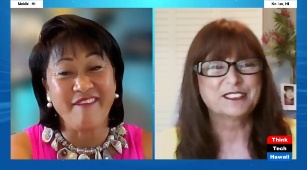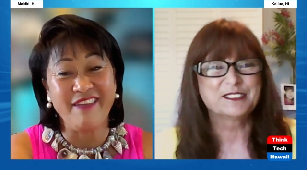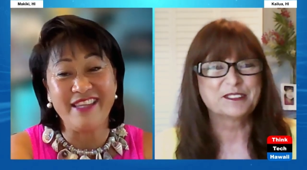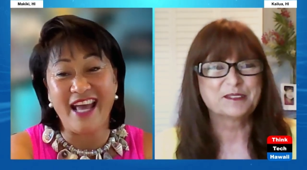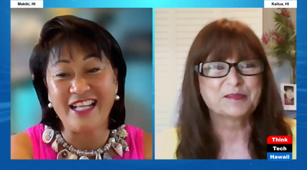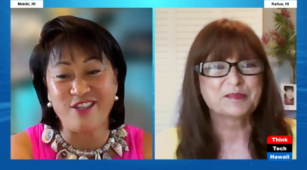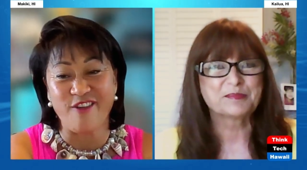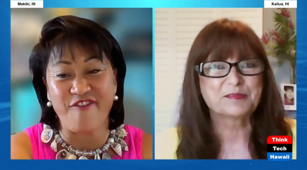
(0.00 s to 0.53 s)
Speaker 1: I mean,
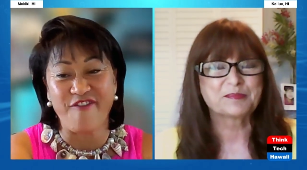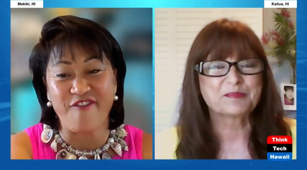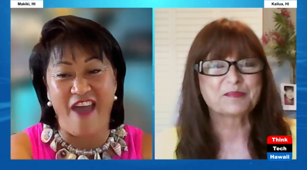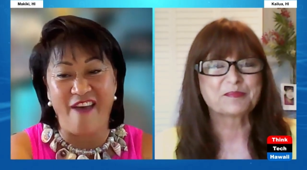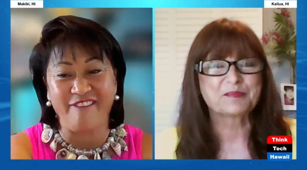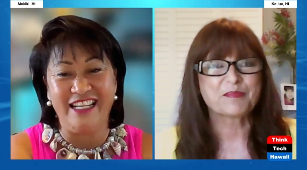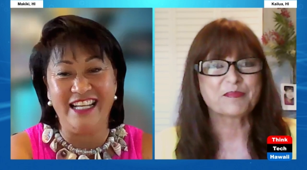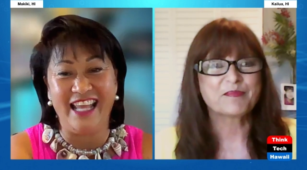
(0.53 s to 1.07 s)
that's your
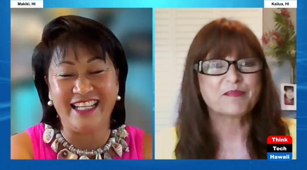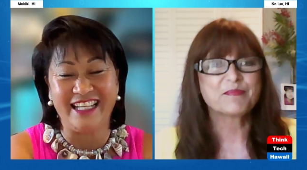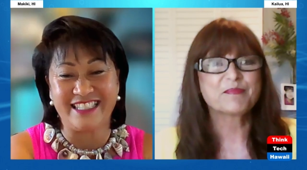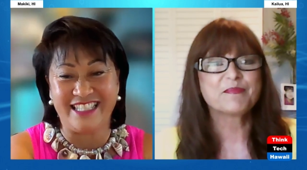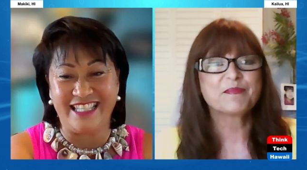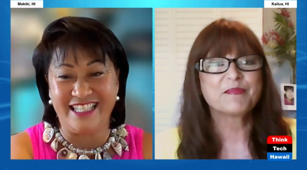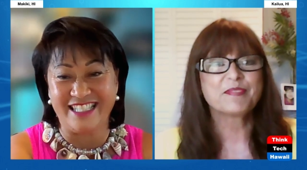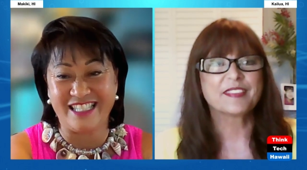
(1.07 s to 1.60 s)
family
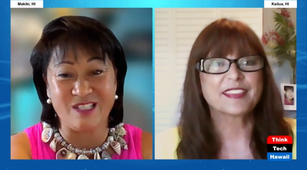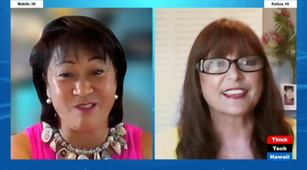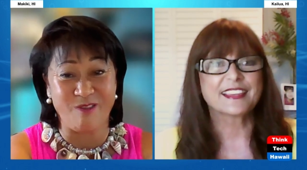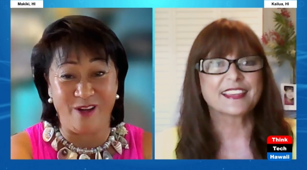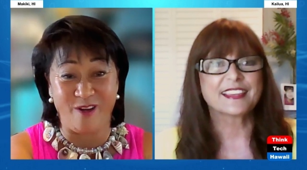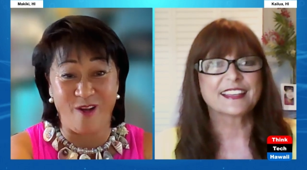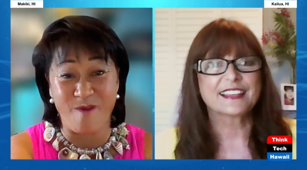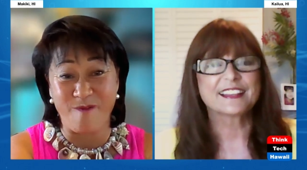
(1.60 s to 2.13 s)
legacy. This is
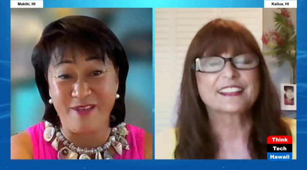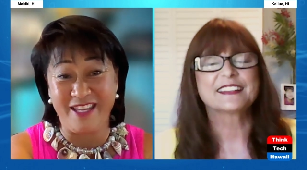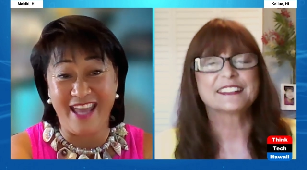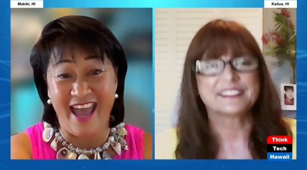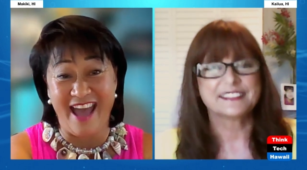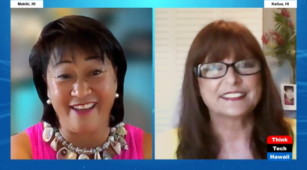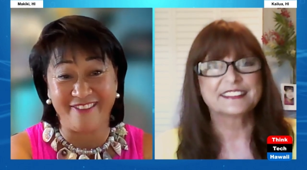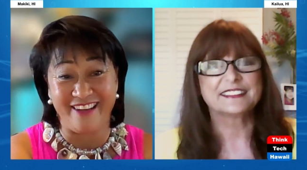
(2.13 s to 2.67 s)
where it all
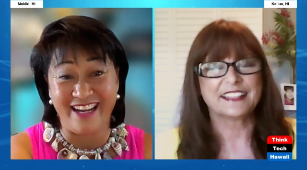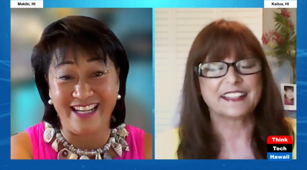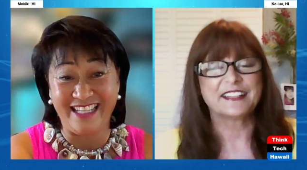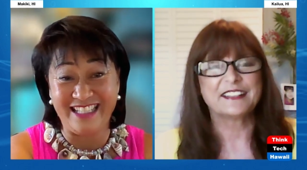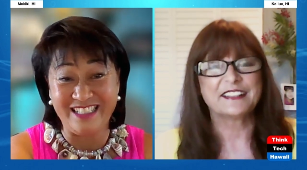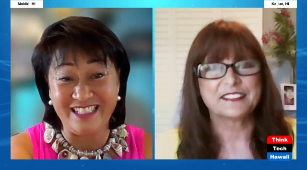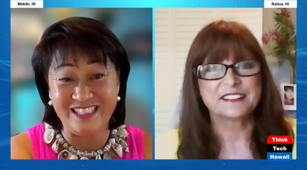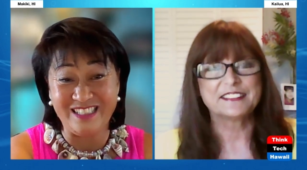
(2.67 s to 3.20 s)
began, right?
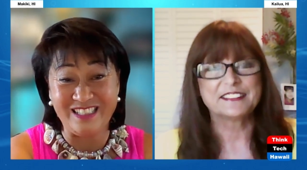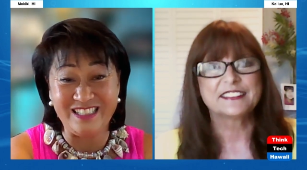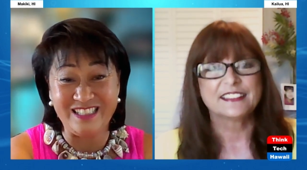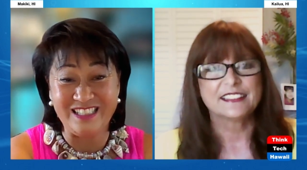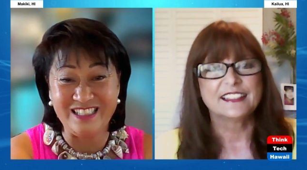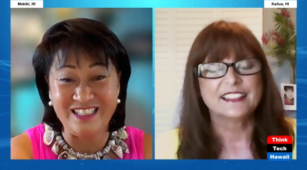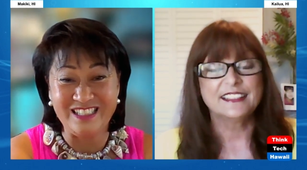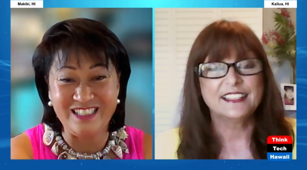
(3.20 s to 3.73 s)

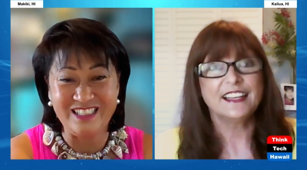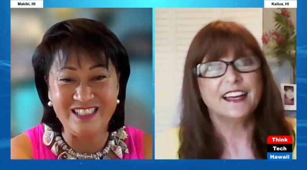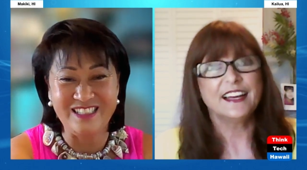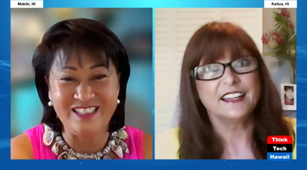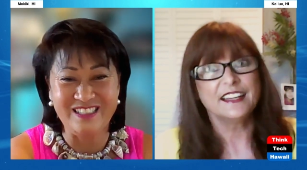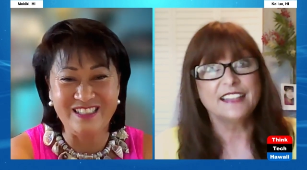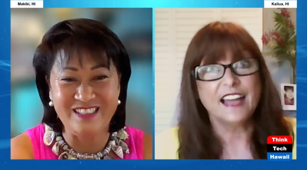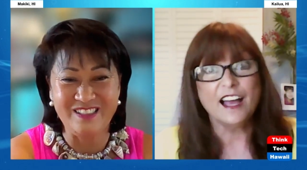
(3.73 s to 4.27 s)

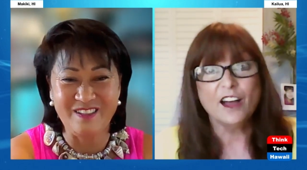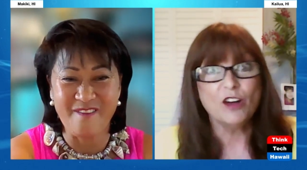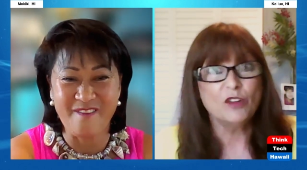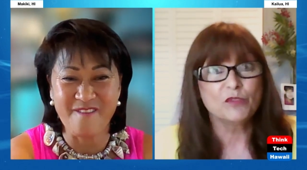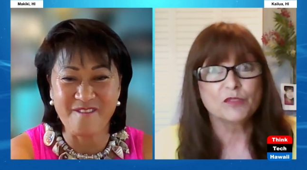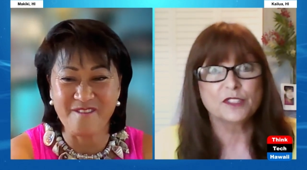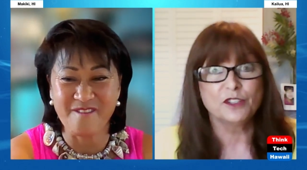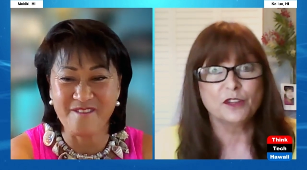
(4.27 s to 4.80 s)
Speaker 2: Yeah, and
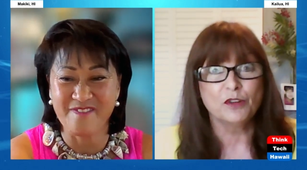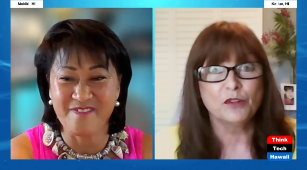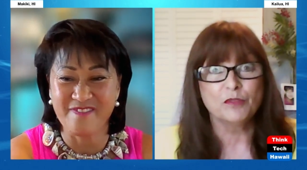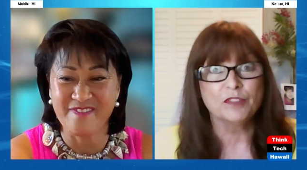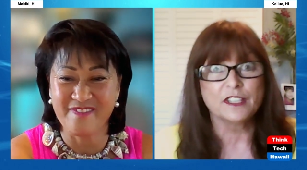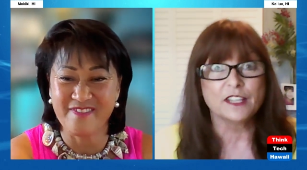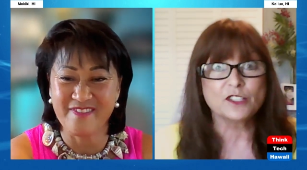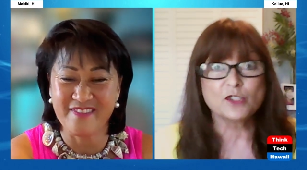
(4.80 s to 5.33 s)
now, you know,
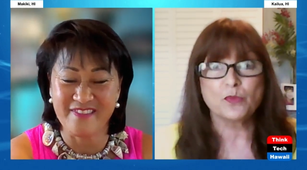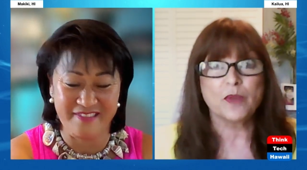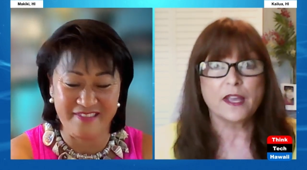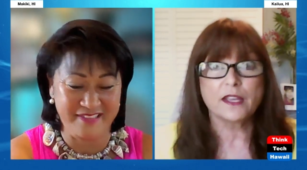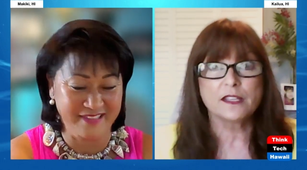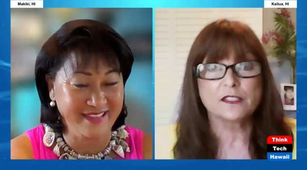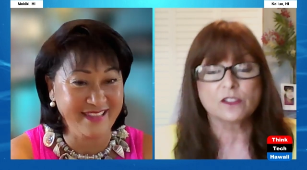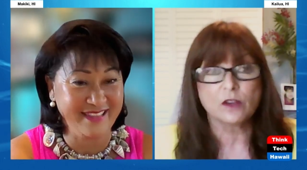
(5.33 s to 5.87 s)
lunch
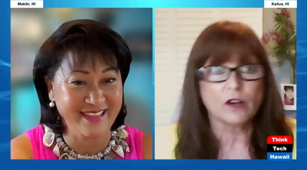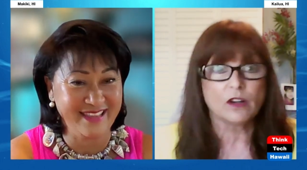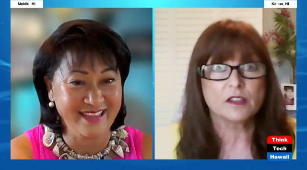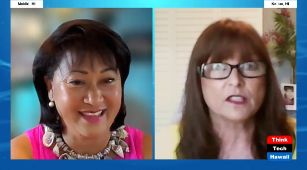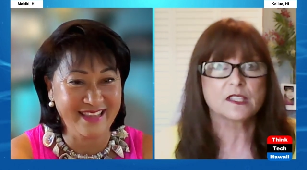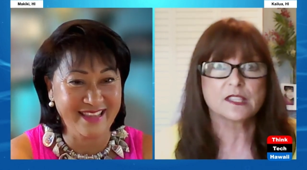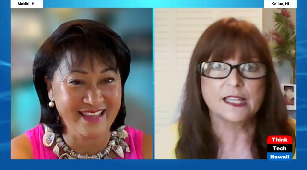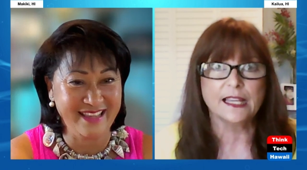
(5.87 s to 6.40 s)
wagons are
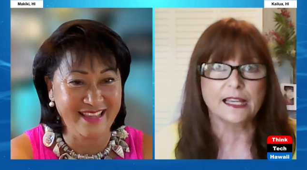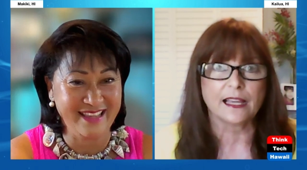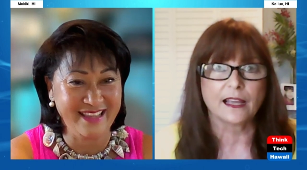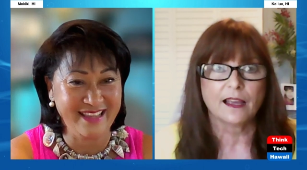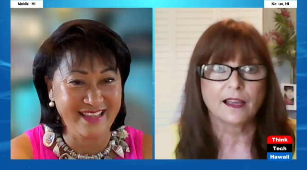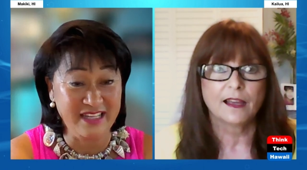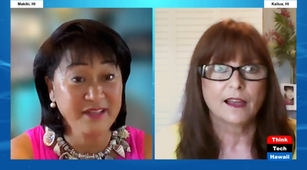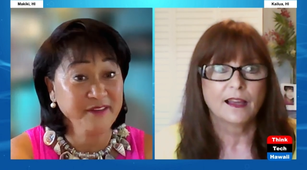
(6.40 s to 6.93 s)
the thing.
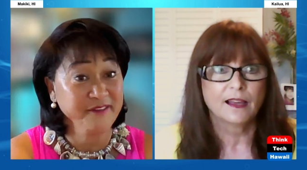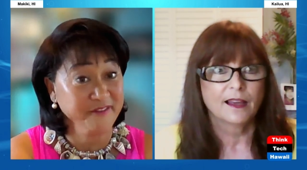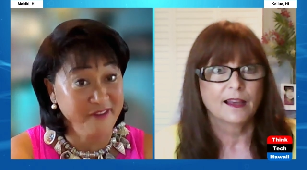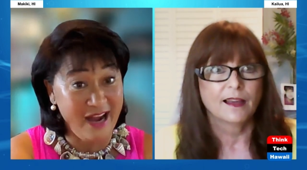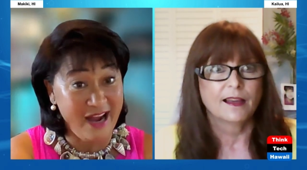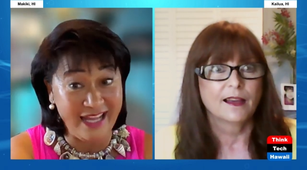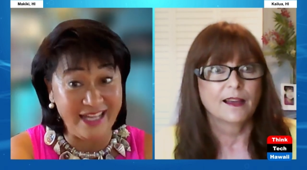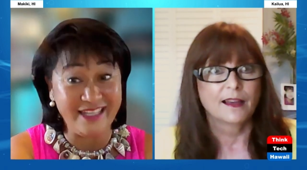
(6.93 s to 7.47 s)

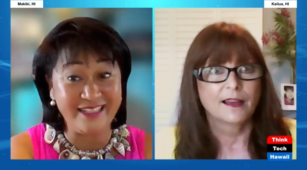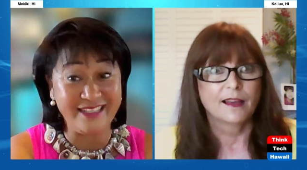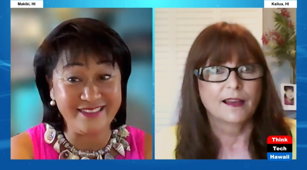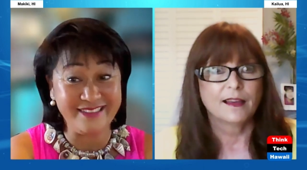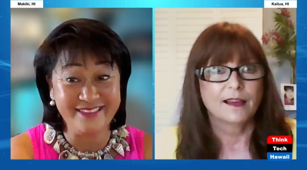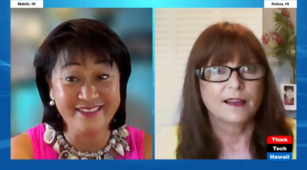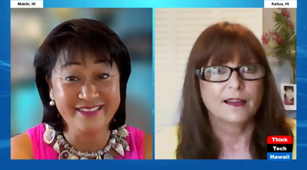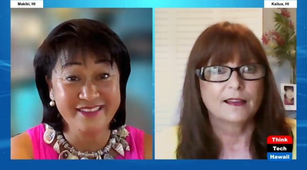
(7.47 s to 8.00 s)
Right.
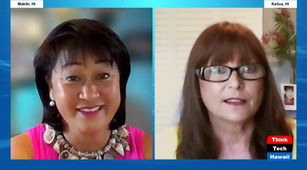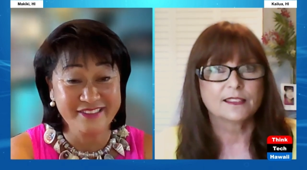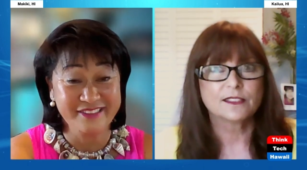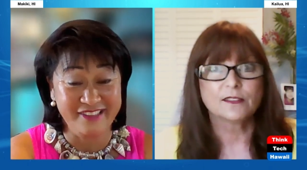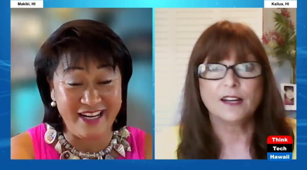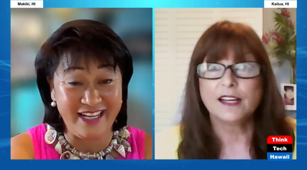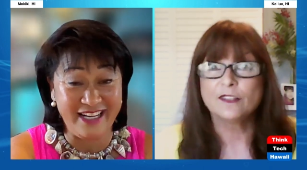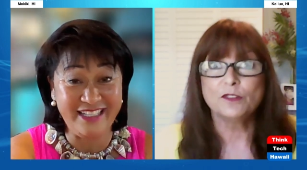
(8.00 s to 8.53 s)

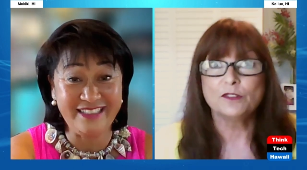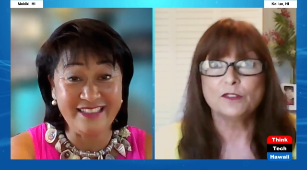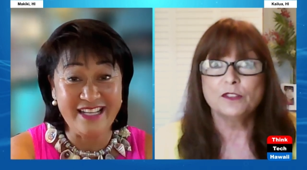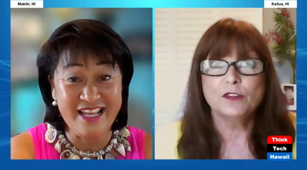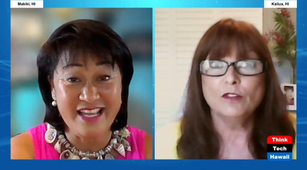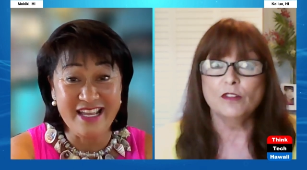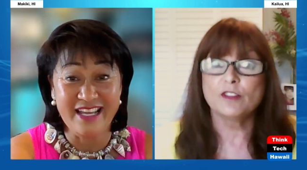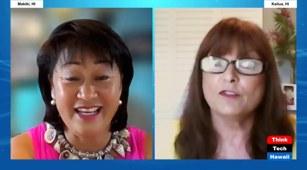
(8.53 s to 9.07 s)
So right? I don't
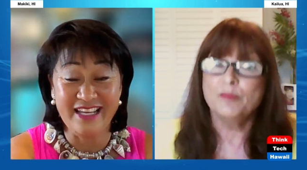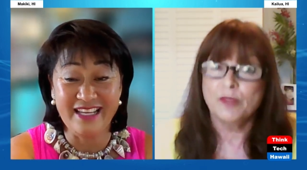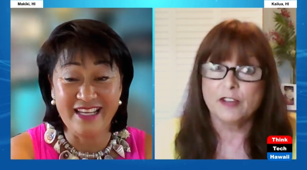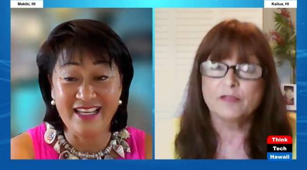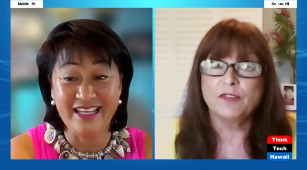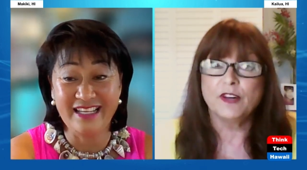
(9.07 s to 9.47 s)
know if my